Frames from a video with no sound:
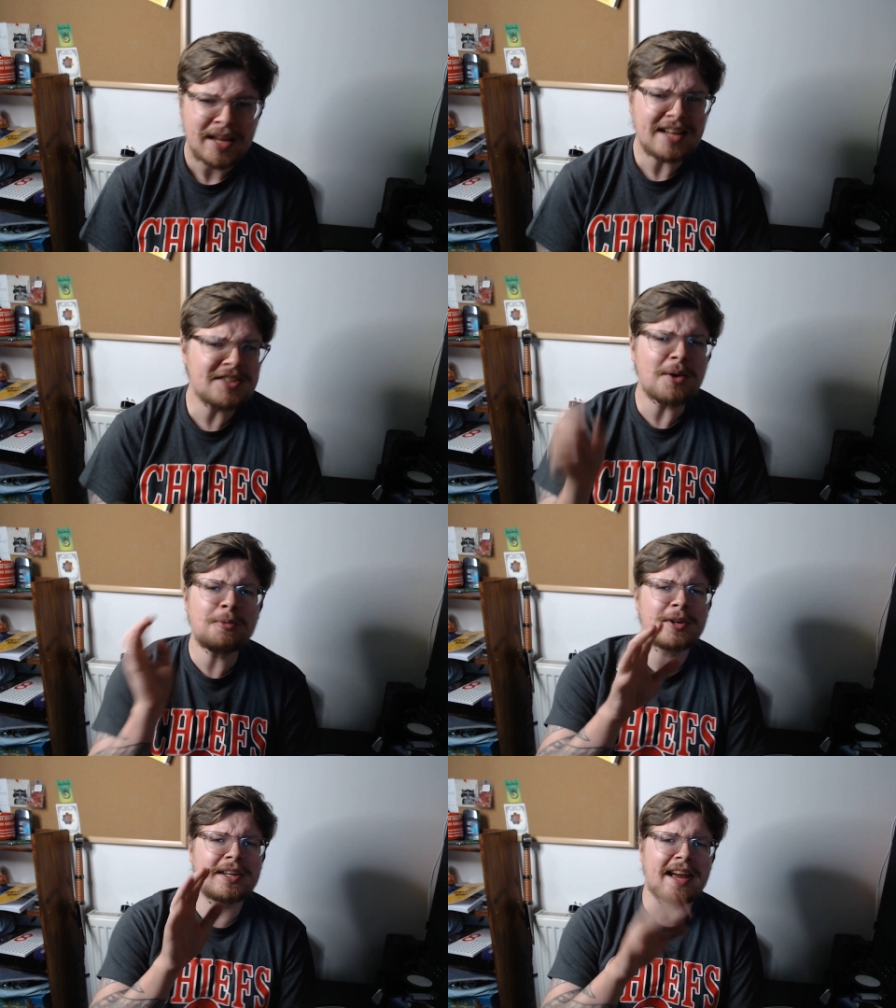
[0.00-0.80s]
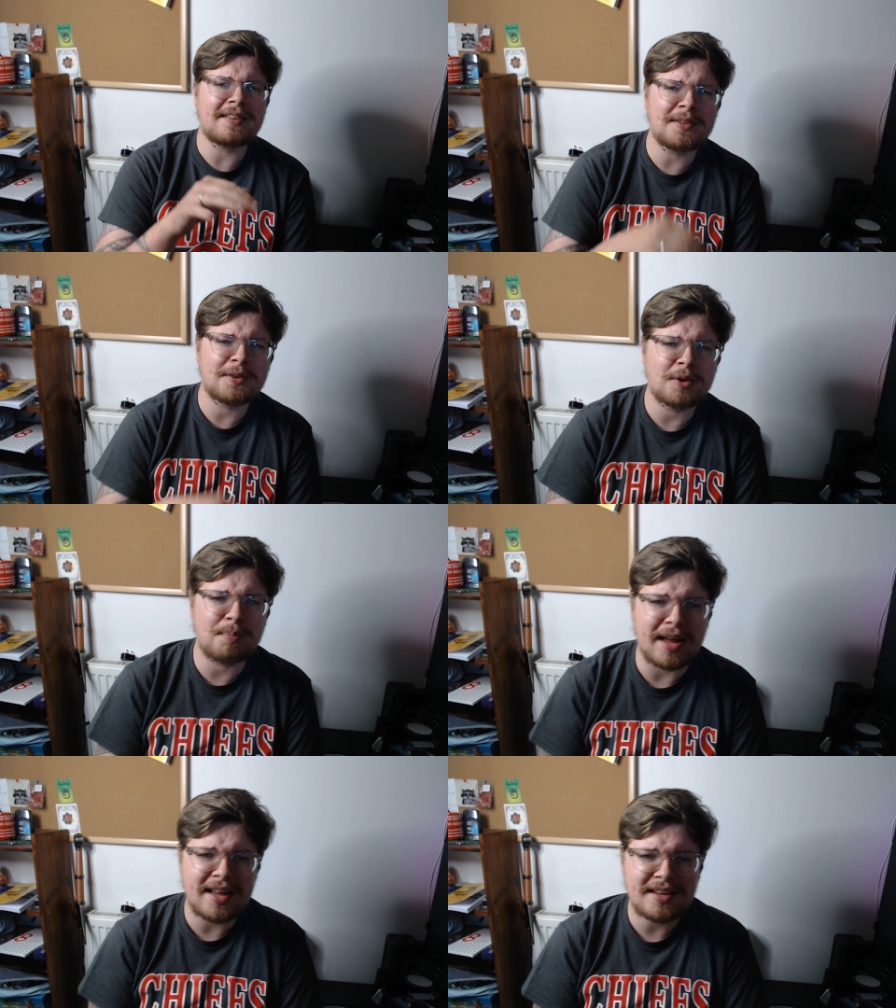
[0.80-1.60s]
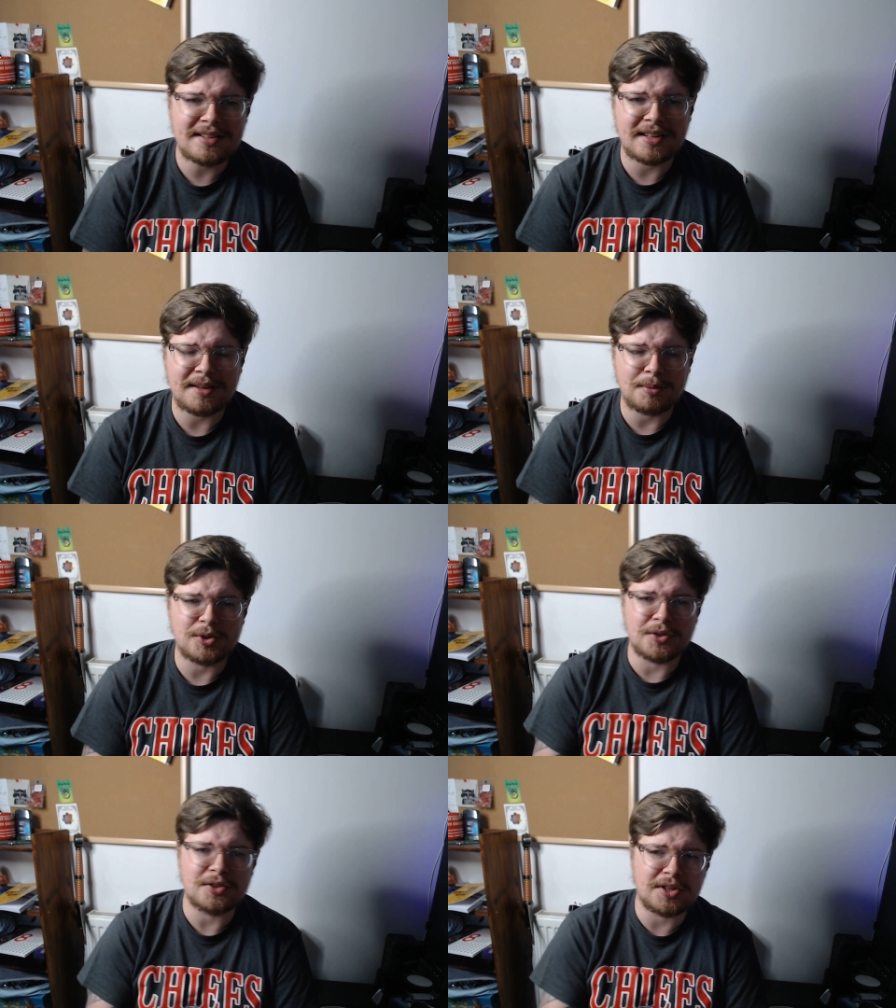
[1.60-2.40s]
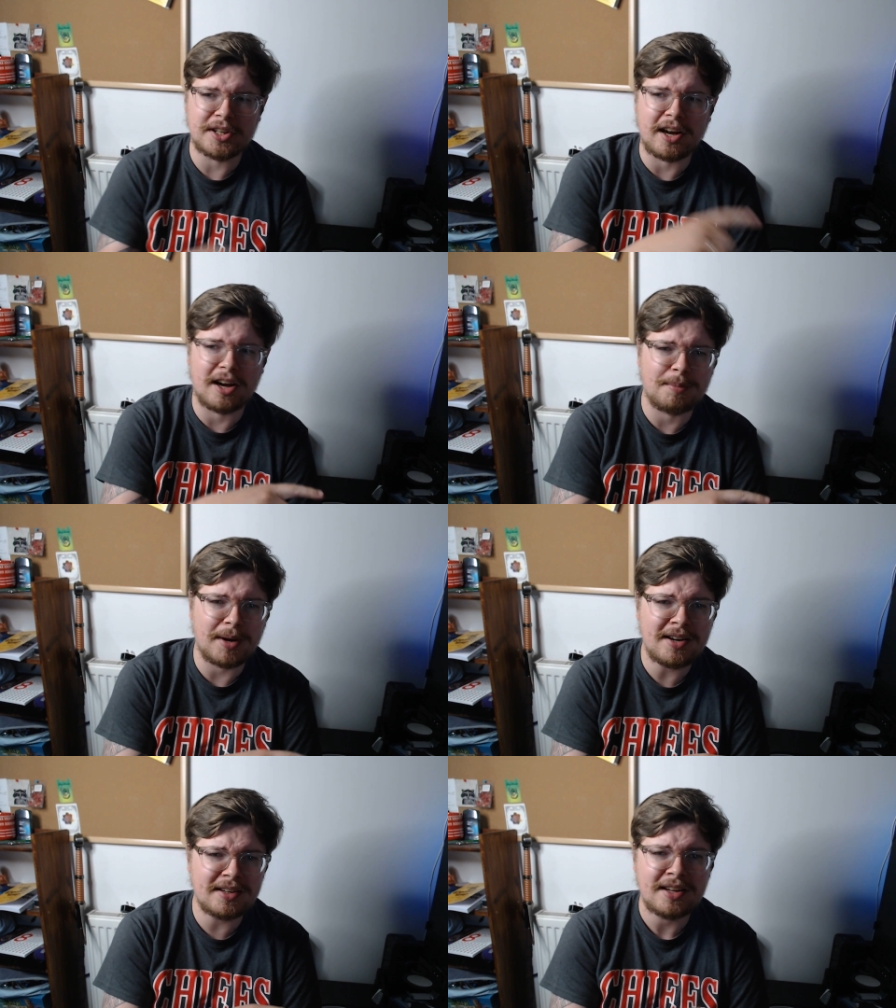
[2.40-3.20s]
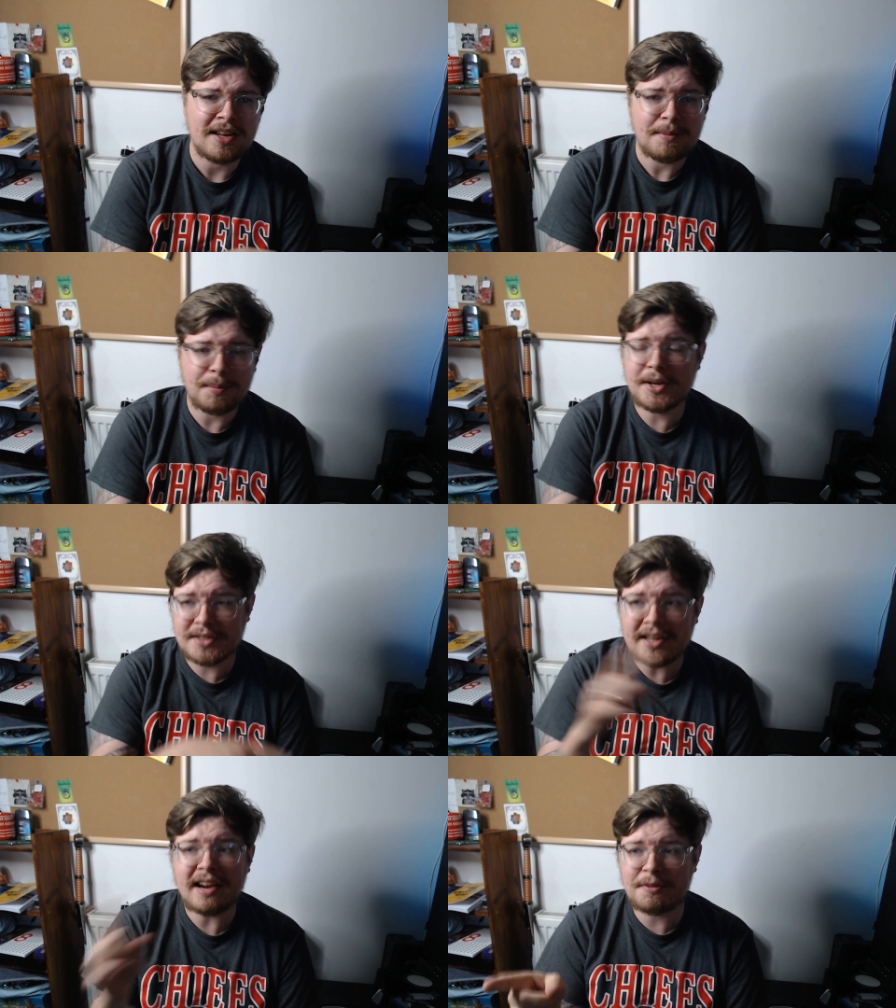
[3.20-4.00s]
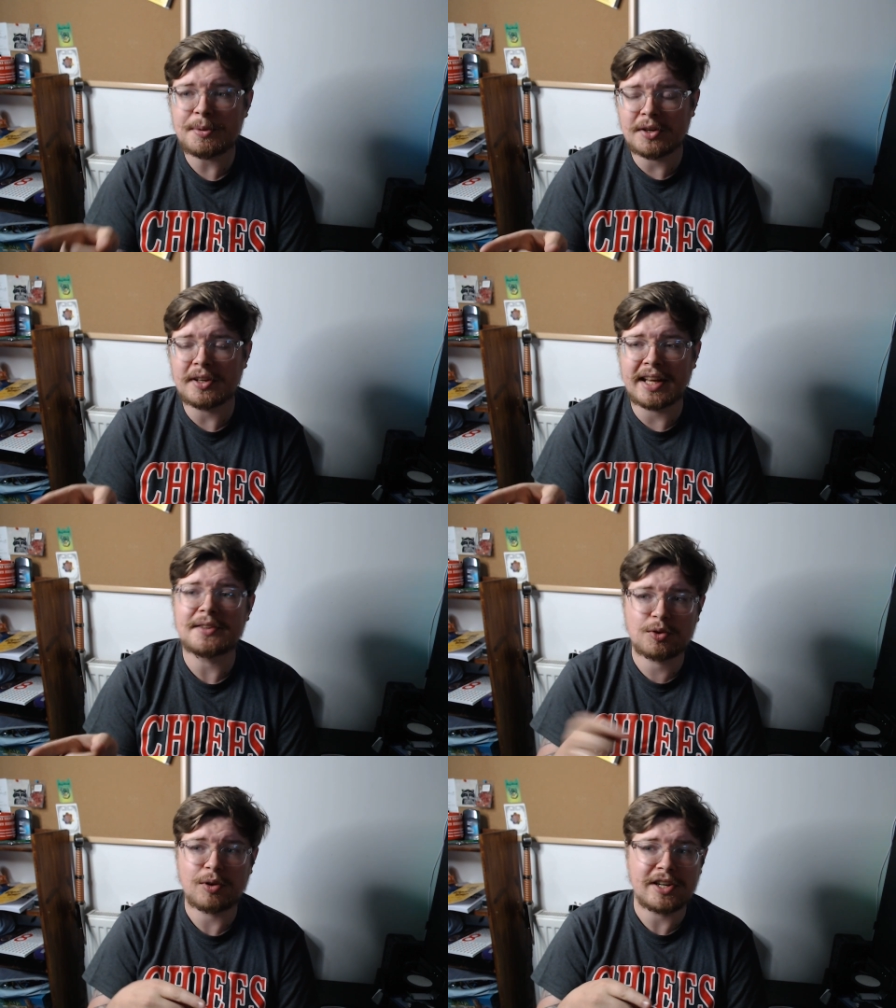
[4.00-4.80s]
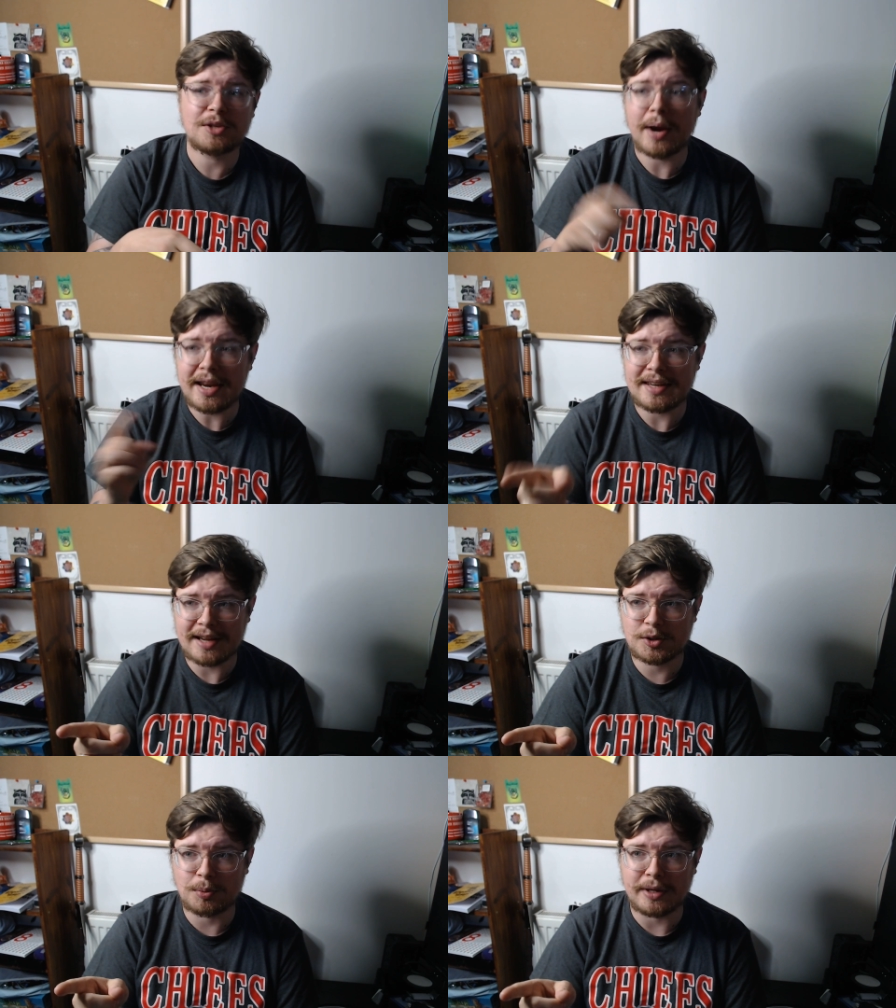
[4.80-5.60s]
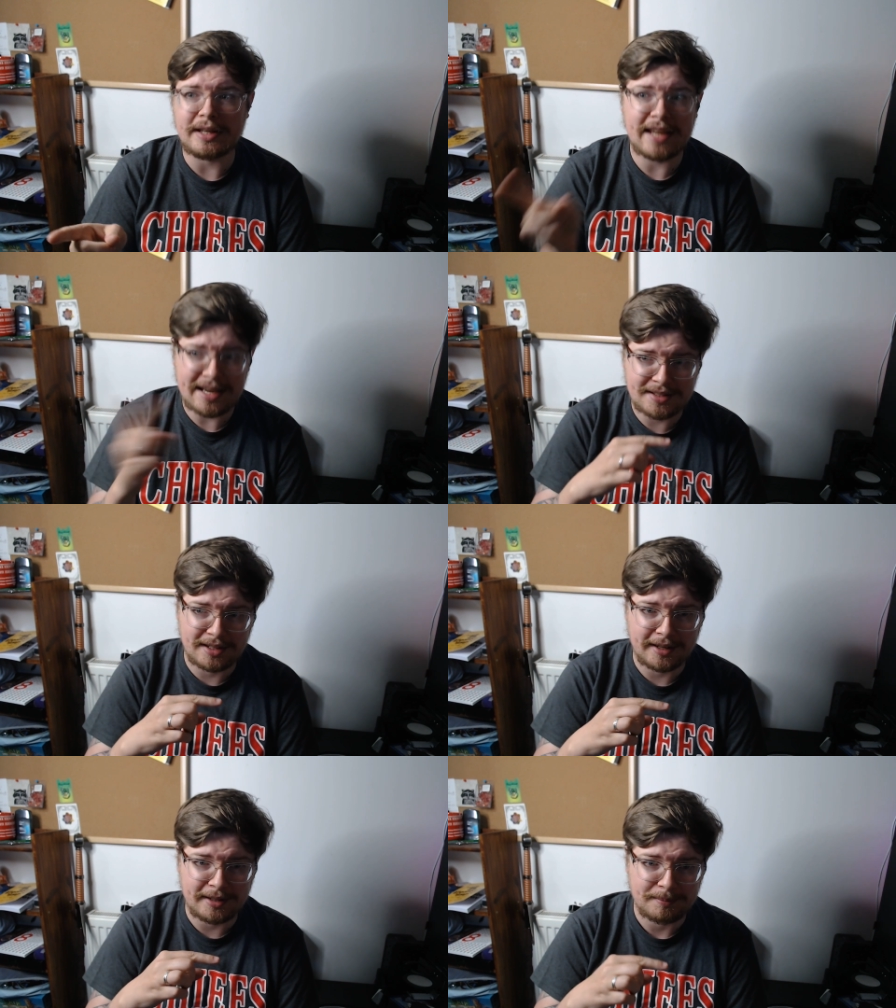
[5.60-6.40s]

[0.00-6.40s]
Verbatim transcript: And don't forget that the repairs that were done to the car park, because they're going to have to be done again straight away next week, yesterday.